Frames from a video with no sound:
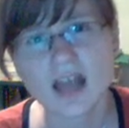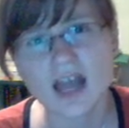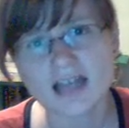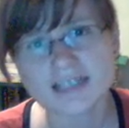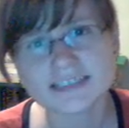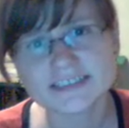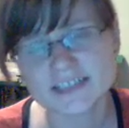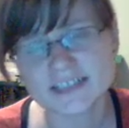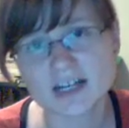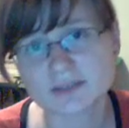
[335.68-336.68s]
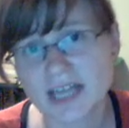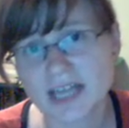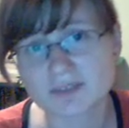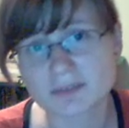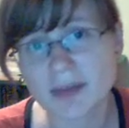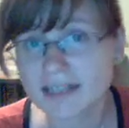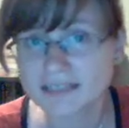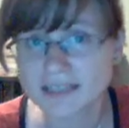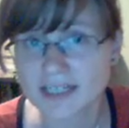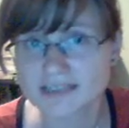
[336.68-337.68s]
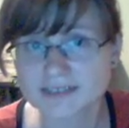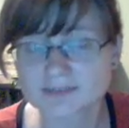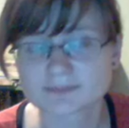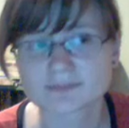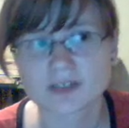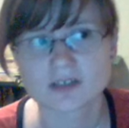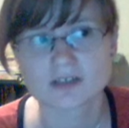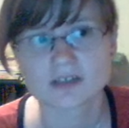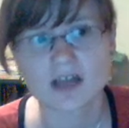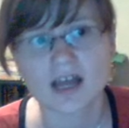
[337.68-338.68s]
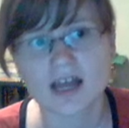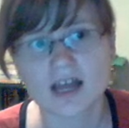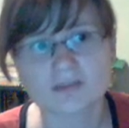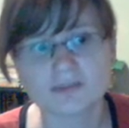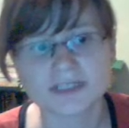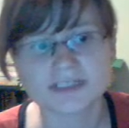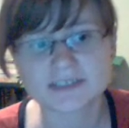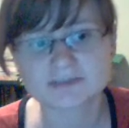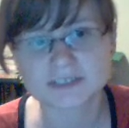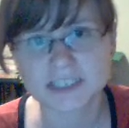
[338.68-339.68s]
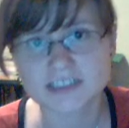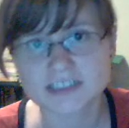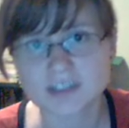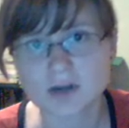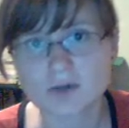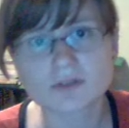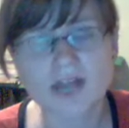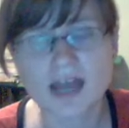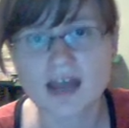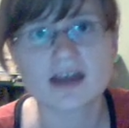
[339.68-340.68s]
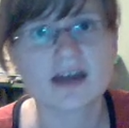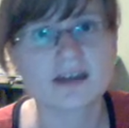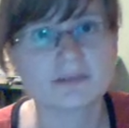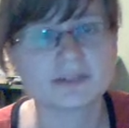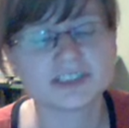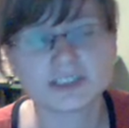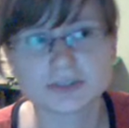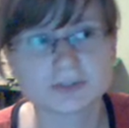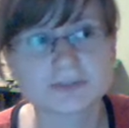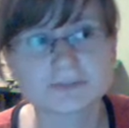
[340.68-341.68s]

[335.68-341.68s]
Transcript: And he said that I was having panic attacks. And being 17 years old and a bit stupid,